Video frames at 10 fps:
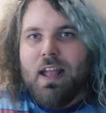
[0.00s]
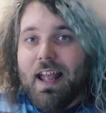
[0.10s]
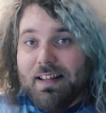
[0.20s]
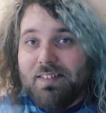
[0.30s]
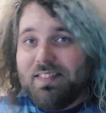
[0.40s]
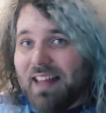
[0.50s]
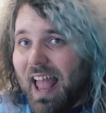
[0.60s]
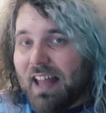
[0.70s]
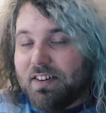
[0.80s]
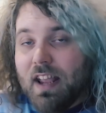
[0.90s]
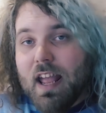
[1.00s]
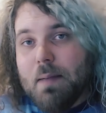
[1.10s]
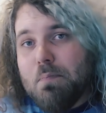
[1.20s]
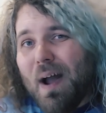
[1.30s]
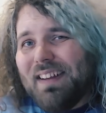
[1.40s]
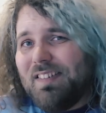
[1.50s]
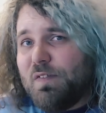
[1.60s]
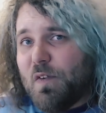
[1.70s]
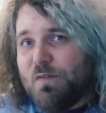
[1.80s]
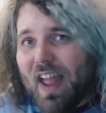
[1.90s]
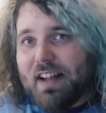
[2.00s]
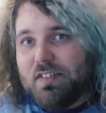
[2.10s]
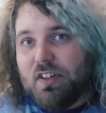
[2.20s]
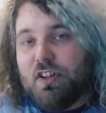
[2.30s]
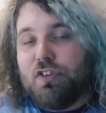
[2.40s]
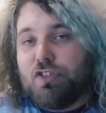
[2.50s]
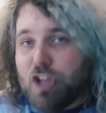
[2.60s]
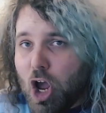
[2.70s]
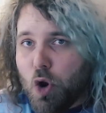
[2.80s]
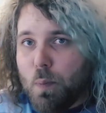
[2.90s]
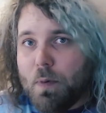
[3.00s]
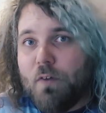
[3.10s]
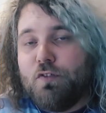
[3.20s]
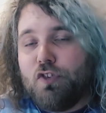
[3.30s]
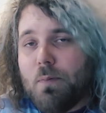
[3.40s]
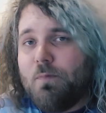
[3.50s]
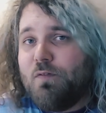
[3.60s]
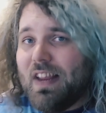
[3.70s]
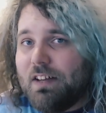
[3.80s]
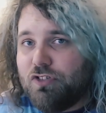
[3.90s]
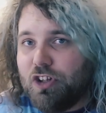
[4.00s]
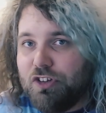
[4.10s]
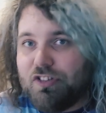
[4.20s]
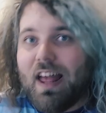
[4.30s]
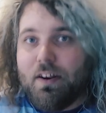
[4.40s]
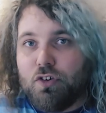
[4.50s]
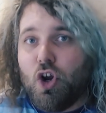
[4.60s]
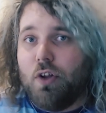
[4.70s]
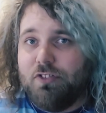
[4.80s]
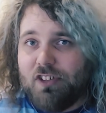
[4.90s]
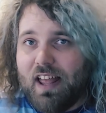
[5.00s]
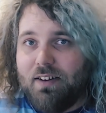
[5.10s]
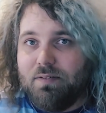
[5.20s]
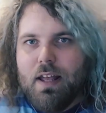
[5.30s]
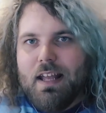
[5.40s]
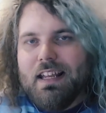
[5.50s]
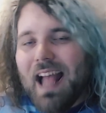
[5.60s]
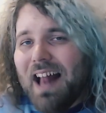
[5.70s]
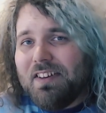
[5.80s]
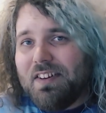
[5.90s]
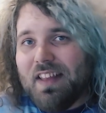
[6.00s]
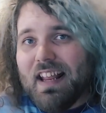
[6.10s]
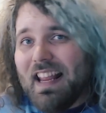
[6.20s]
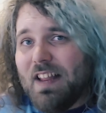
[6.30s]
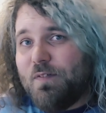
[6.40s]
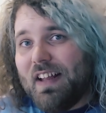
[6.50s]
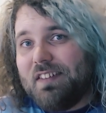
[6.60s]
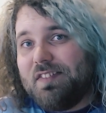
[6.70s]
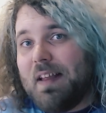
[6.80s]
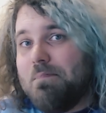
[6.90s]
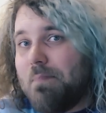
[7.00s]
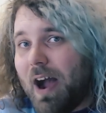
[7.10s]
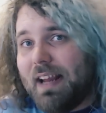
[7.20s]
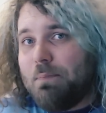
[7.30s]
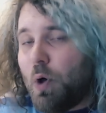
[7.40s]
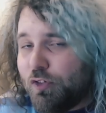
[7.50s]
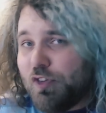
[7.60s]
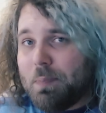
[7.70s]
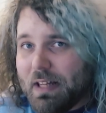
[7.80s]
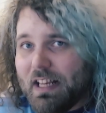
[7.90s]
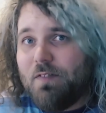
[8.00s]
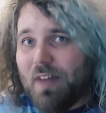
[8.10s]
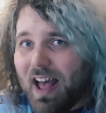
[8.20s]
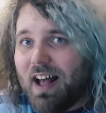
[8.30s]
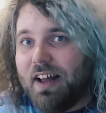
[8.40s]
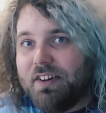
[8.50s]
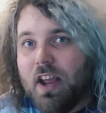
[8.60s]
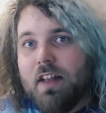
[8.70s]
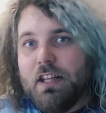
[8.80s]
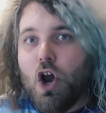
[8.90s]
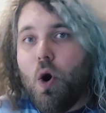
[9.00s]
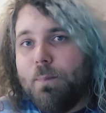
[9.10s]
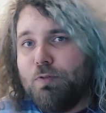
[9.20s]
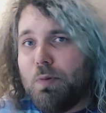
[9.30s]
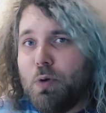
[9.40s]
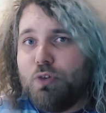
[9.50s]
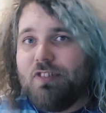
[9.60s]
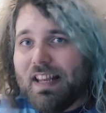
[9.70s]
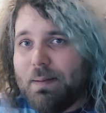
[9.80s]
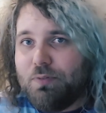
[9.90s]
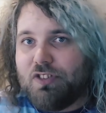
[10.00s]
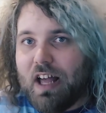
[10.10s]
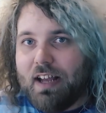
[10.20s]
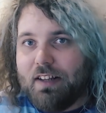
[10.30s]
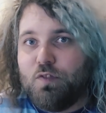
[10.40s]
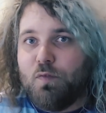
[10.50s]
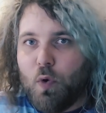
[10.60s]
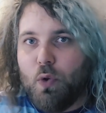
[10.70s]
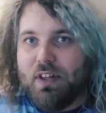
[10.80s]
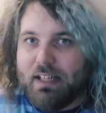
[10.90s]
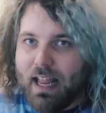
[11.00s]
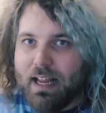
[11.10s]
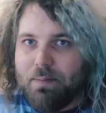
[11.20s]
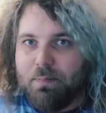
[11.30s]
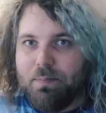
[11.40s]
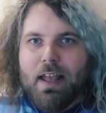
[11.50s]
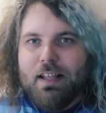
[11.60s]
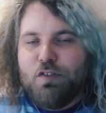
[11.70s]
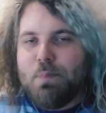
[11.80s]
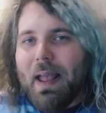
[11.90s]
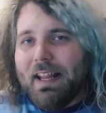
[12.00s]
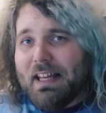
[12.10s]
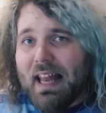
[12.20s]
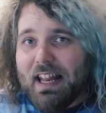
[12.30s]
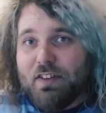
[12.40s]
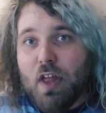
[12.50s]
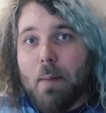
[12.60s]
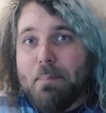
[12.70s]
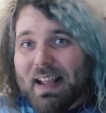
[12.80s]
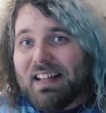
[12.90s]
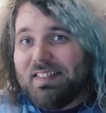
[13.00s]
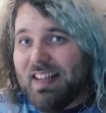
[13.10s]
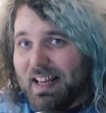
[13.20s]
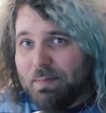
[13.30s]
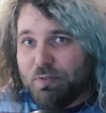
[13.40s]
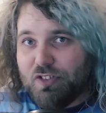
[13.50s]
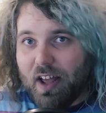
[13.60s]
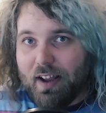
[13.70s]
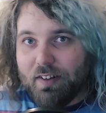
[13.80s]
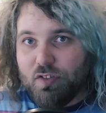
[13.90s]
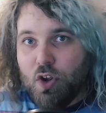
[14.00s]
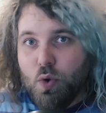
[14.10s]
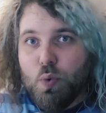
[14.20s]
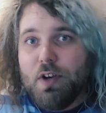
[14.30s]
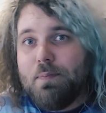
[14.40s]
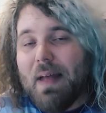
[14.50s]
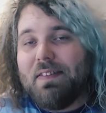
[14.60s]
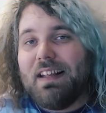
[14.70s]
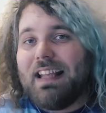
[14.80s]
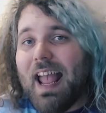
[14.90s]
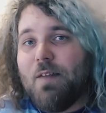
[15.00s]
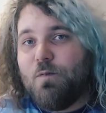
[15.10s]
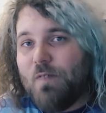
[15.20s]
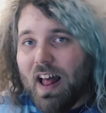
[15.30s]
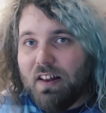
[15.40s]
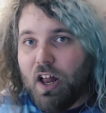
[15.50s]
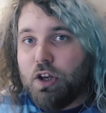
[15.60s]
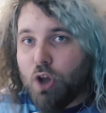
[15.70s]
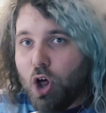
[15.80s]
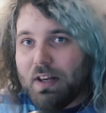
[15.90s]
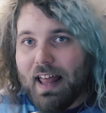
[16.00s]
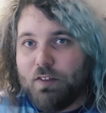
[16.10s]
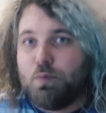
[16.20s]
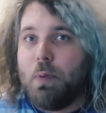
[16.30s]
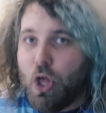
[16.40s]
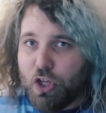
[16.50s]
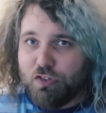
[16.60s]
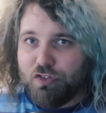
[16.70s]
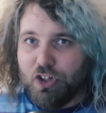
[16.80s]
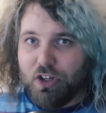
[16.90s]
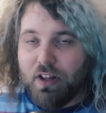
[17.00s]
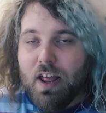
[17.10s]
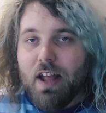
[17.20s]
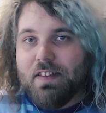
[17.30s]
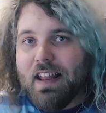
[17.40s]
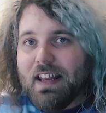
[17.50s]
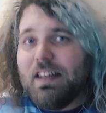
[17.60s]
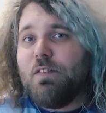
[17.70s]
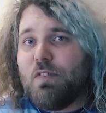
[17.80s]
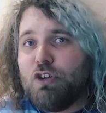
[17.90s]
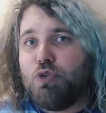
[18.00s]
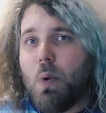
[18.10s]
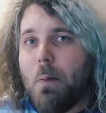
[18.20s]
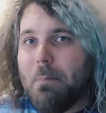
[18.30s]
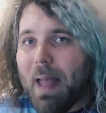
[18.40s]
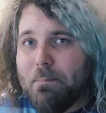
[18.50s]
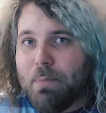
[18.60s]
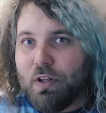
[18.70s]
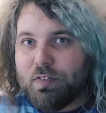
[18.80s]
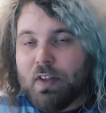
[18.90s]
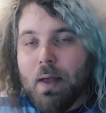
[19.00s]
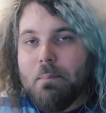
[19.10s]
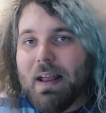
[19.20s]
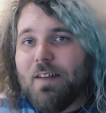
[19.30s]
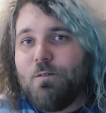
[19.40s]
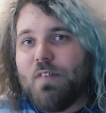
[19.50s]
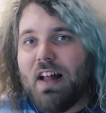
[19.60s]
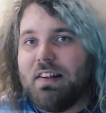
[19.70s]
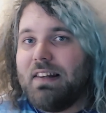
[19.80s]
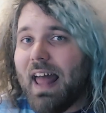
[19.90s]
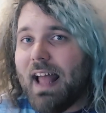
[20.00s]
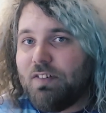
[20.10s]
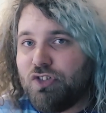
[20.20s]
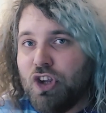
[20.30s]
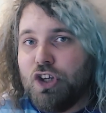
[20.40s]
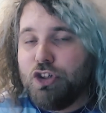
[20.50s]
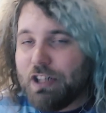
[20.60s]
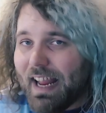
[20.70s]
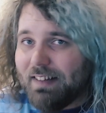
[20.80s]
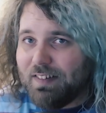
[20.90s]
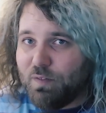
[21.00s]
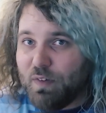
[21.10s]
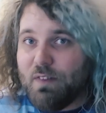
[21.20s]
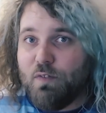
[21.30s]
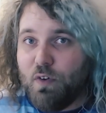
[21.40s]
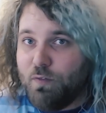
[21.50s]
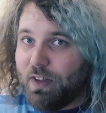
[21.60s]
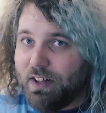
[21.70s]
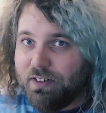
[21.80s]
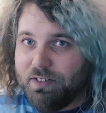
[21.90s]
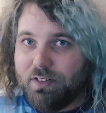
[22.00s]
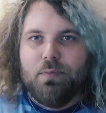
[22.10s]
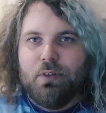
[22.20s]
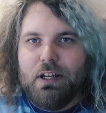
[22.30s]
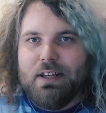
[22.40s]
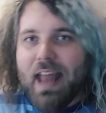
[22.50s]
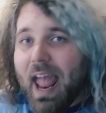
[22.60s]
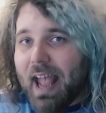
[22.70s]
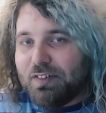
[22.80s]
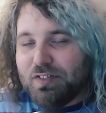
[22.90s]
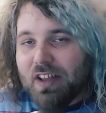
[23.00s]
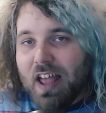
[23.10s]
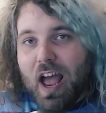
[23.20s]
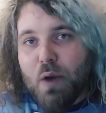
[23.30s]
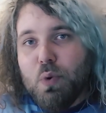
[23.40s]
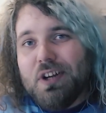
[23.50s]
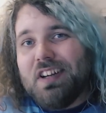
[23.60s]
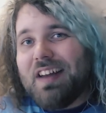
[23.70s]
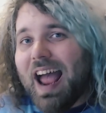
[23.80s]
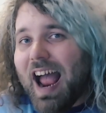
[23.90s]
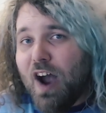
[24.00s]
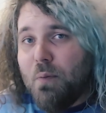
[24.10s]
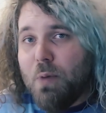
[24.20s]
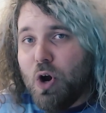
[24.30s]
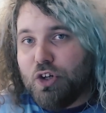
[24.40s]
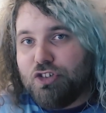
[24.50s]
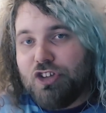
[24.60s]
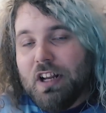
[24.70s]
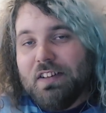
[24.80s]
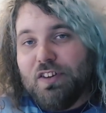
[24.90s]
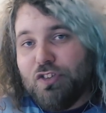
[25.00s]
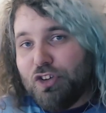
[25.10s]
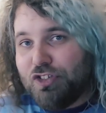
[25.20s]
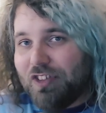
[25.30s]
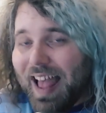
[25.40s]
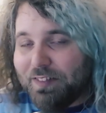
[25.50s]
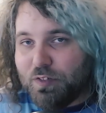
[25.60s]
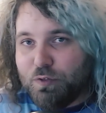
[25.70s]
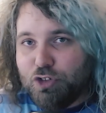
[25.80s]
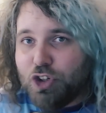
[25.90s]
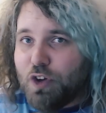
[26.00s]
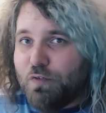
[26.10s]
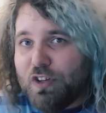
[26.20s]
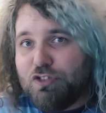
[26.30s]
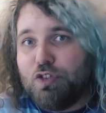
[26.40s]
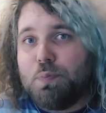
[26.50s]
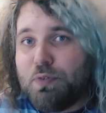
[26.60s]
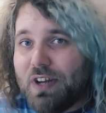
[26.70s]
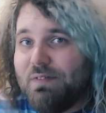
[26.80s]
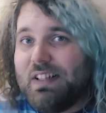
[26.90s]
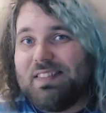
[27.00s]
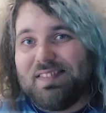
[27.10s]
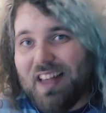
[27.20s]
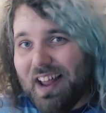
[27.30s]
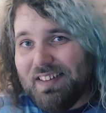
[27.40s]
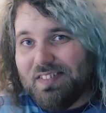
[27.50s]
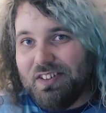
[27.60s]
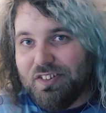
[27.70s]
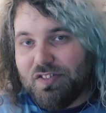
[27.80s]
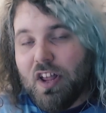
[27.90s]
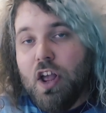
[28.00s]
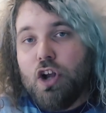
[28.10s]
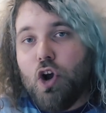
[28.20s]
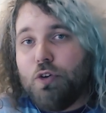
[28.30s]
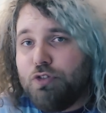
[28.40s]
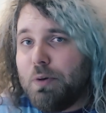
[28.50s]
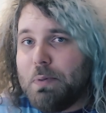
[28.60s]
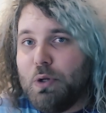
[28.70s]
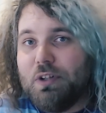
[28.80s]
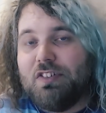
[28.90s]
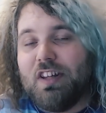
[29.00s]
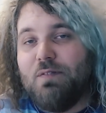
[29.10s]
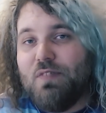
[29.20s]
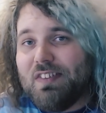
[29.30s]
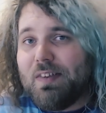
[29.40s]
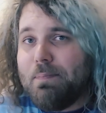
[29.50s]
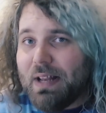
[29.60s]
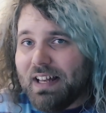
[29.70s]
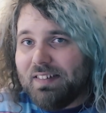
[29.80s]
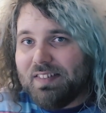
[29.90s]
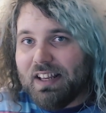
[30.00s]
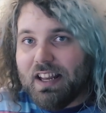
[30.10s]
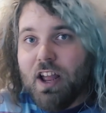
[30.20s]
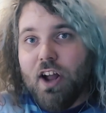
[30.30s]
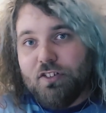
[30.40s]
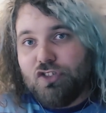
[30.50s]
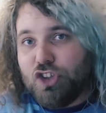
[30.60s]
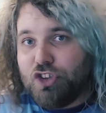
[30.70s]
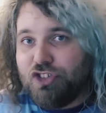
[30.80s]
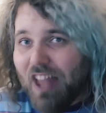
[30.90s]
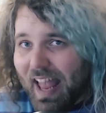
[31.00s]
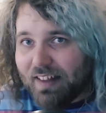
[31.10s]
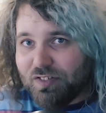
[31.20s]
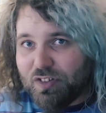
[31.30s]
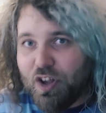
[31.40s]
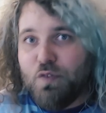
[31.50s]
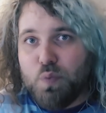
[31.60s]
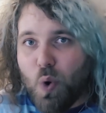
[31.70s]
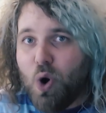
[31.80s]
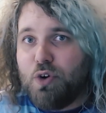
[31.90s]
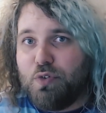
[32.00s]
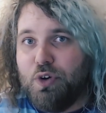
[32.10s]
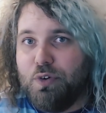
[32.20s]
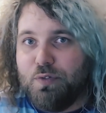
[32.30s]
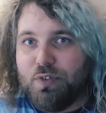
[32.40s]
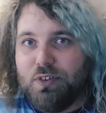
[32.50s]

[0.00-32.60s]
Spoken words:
Instead, it might have affected the scope of some features and content. He added that he thinks they might possibly have had the optimal team size for the game. He speculated that a bigger team size would have meant the game felt a lot less personal, and that individual members may have felt less creatively fulfilled. Next, I wondered how much the success of Chucklefish's previous titles contributed to the visibility and success of Wargroove.